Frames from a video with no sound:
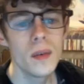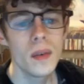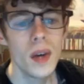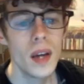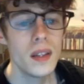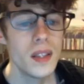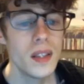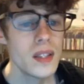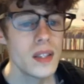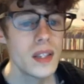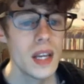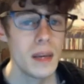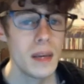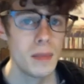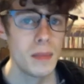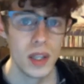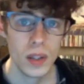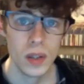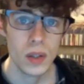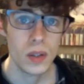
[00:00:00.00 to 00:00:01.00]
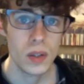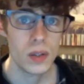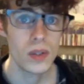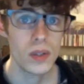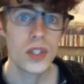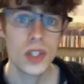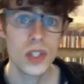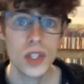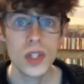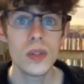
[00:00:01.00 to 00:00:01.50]
And this statement
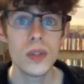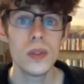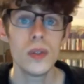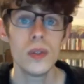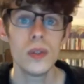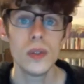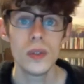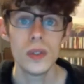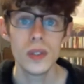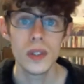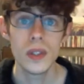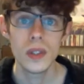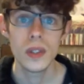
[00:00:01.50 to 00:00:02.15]
alludes to